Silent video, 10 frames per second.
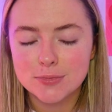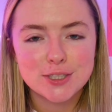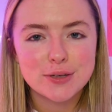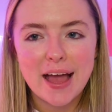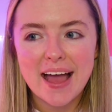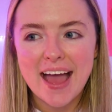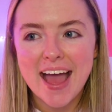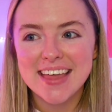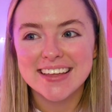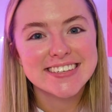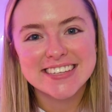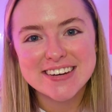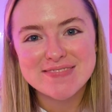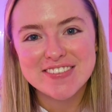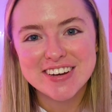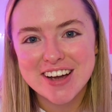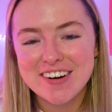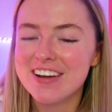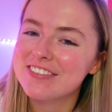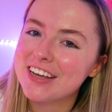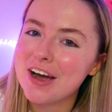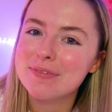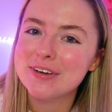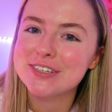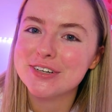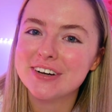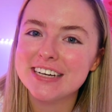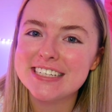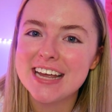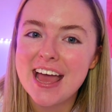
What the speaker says: So yeah, that is the end of my video. I really hope you enjoyed.